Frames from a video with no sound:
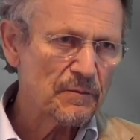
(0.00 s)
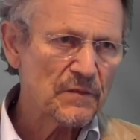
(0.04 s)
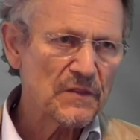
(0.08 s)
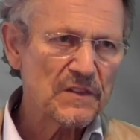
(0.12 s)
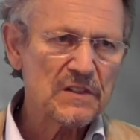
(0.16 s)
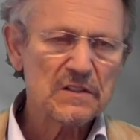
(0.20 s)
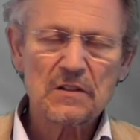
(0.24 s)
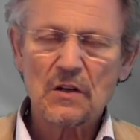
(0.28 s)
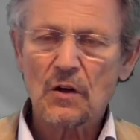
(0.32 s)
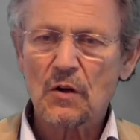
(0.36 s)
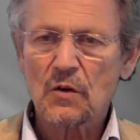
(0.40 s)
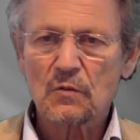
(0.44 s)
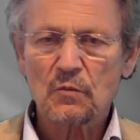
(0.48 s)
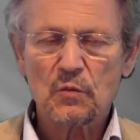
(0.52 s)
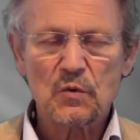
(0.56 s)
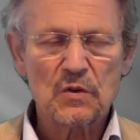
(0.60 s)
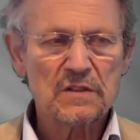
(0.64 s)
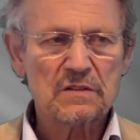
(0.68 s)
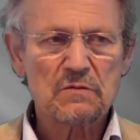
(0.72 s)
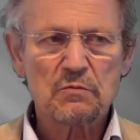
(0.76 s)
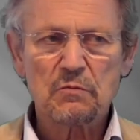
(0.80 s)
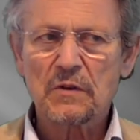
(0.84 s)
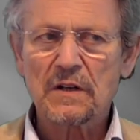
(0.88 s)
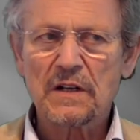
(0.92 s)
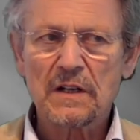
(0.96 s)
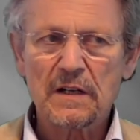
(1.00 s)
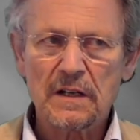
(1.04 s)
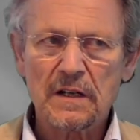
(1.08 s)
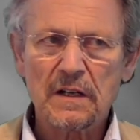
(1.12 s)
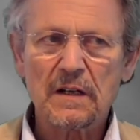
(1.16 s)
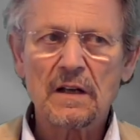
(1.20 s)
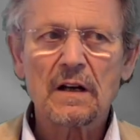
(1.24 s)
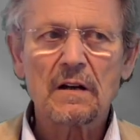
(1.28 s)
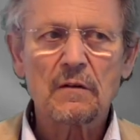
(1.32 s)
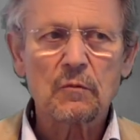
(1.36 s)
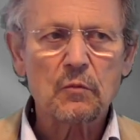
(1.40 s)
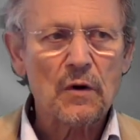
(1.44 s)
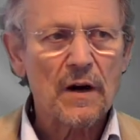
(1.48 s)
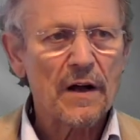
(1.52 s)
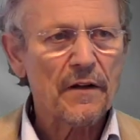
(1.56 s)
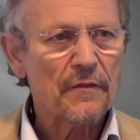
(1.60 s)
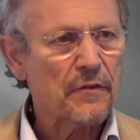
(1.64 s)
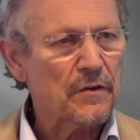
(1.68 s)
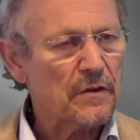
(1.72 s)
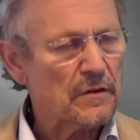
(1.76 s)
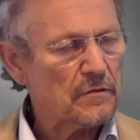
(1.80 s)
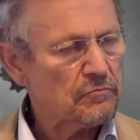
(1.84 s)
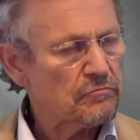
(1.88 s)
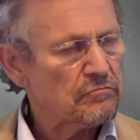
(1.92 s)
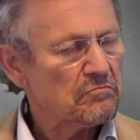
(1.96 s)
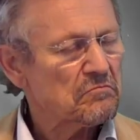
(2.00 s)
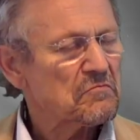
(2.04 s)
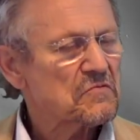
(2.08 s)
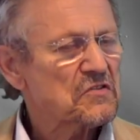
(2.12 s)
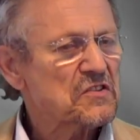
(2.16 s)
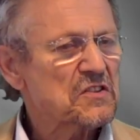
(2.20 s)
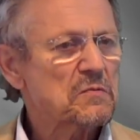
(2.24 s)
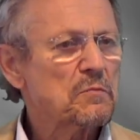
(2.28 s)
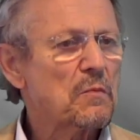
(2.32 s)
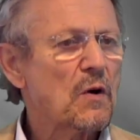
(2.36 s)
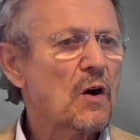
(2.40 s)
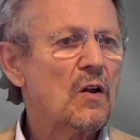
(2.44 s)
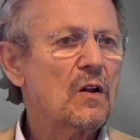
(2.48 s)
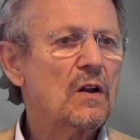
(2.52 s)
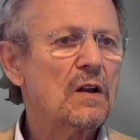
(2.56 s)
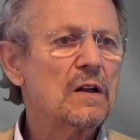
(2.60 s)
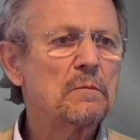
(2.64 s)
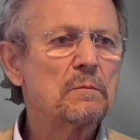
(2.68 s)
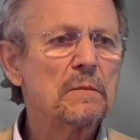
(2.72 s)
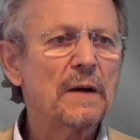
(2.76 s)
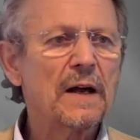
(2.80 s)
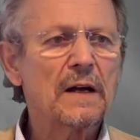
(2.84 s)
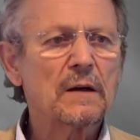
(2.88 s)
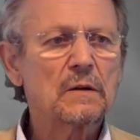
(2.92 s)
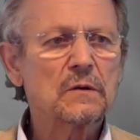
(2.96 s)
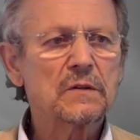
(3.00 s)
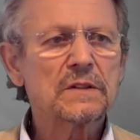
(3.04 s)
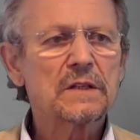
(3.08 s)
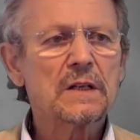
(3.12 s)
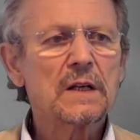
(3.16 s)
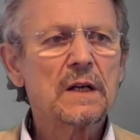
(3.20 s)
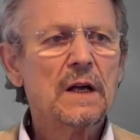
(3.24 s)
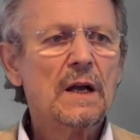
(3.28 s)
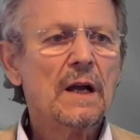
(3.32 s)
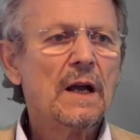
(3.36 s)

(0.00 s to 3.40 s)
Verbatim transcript: So it was really a rather small amount,